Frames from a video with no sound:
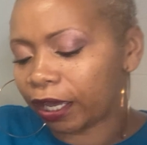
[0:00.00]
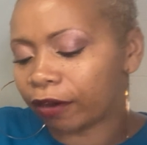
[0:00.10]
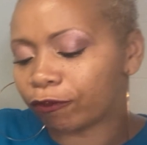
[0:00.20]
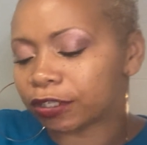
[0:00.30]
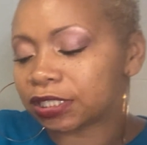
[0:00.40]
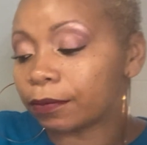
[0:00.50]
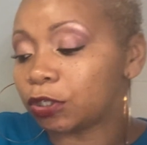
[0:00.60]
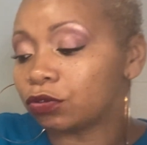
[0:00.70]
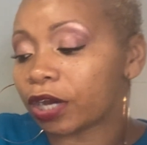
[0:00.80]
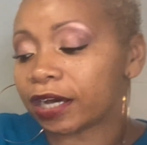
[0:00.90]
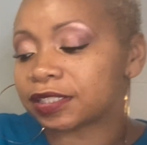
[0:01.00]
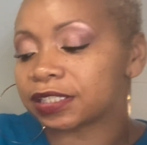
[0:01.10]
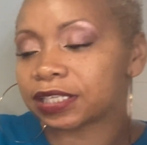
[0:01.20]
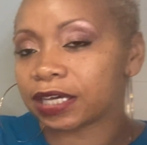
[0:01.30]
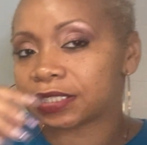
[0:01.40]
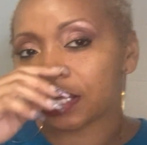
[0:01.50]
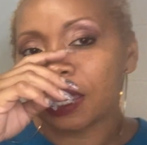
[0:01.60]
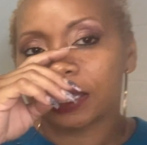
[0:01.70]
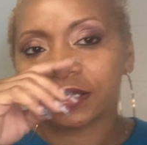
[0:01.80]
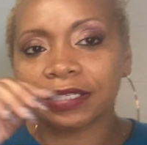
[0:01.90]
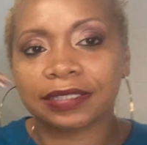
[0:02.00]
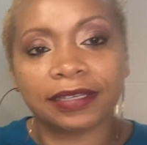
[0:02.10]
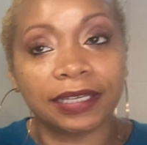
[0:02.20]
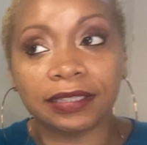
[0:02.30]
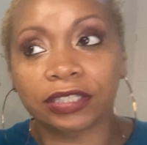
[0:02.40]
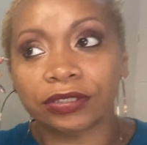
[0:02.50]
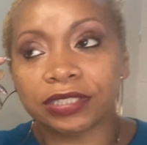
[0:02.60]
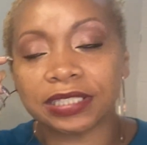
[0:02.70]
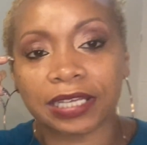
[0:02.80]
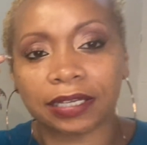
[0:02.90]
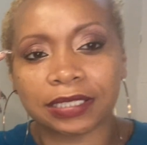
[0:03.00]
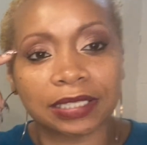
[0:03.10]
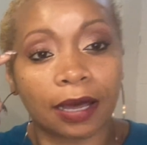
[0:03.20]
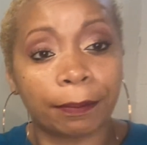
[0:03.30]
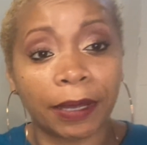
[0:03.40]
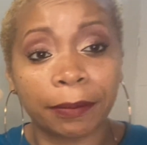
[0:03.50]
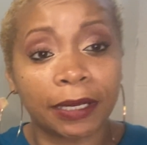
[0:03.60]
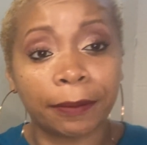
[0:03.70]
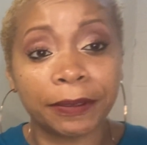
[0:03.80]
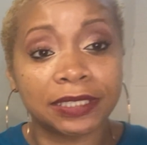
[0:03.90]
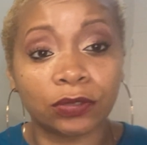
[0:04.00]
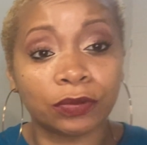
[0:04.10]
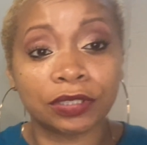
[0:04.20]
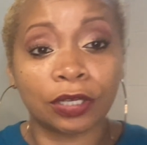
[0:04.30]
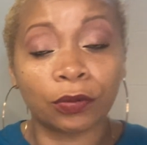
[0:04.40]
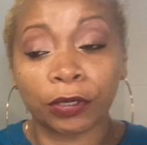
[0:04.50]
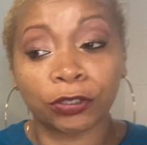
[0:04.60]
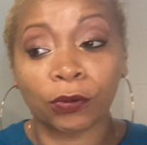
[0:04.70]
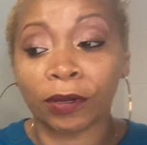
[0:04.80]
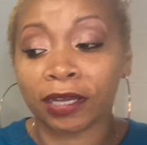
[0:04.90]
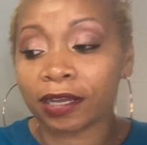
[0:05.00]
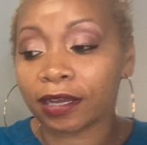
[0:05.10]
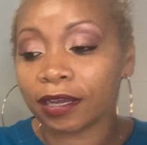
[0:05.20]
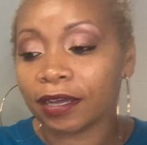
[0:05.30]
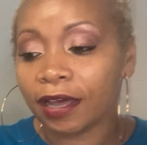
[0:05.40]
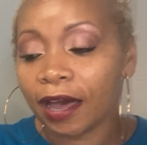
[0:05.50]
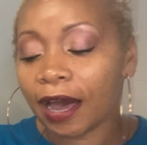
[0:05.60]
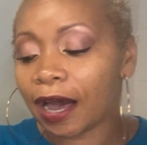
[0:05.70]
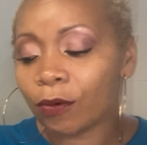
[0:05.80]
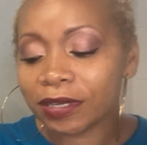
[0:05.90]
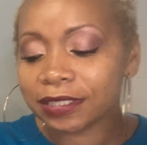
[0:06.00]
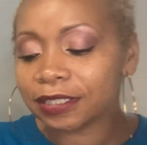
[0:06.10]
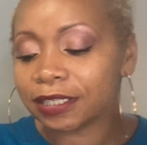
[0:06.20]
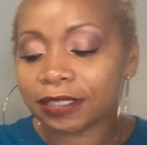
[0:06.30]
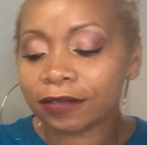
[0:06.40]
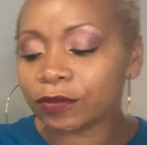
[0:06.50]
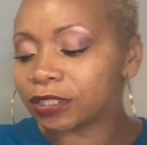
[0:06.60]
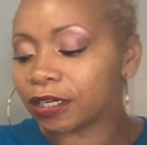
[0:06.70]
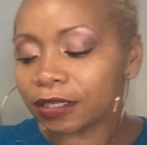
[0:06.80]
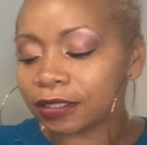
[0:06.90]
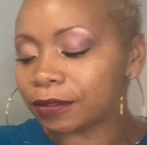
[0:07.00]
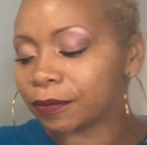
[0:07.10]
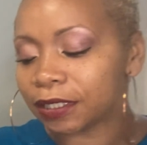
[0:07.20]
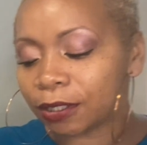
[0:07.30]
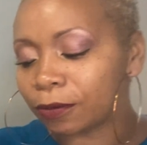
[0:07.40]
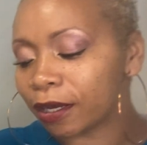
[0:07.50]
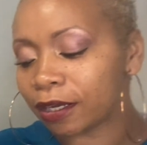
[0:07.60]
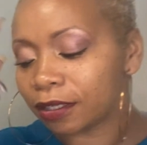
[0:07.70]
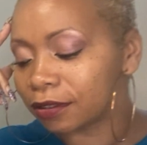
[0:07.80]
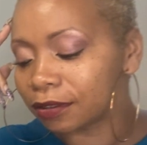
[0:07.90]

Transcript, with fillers: And for some of you guys, because that's, because he literally said in the song, baby, that pussy was so worth the wait. I wasn't in love with none of them anyway.